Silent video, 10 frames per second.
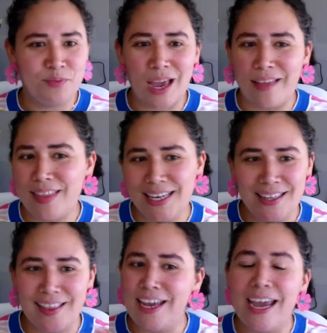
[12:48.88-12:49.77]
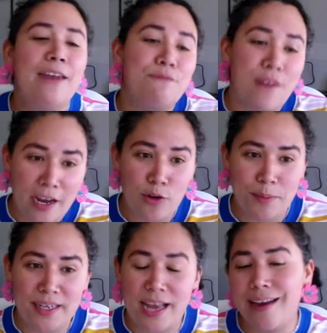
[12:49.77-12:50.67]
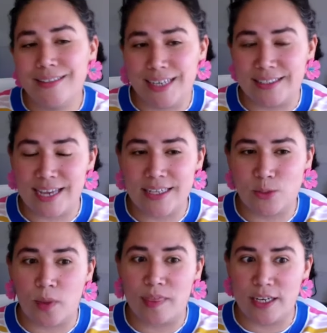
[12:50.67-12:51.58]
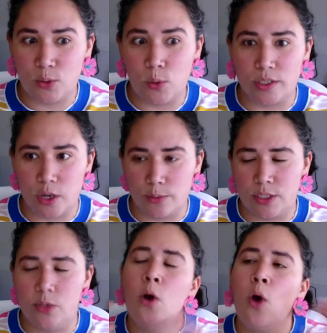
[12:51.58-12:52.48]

And then the environment kind of dictates what they do or don't do.